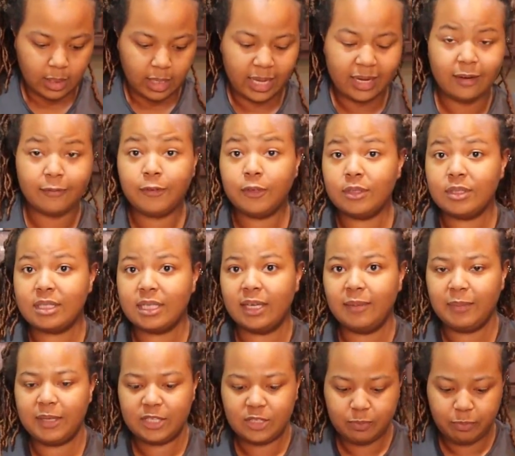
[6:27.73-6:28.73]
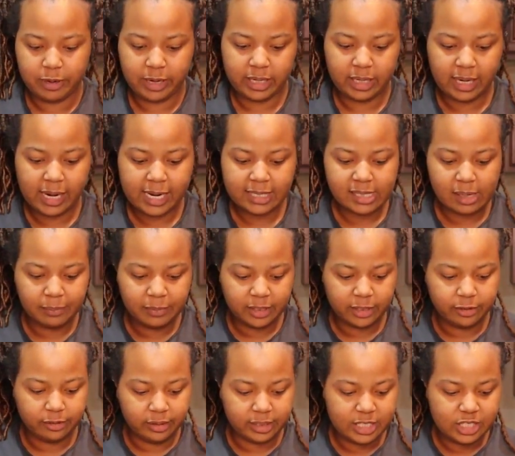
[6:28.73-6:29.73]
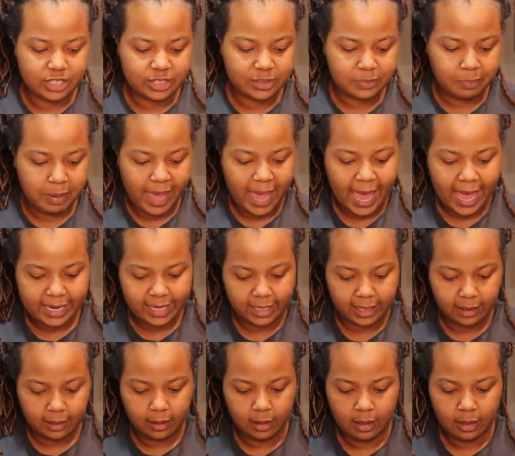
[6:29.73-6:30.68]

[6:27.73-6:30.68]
And if you see me spreading, guys, I'm literally just patting